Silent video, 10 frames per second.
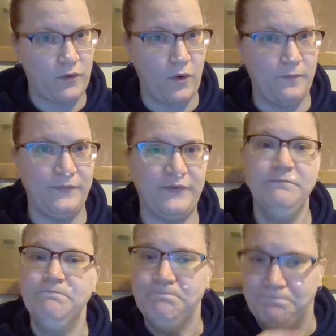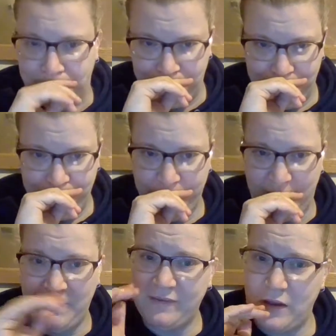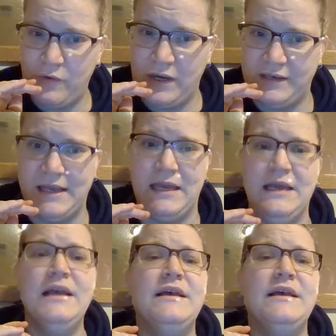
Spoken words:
Homes, that means that you're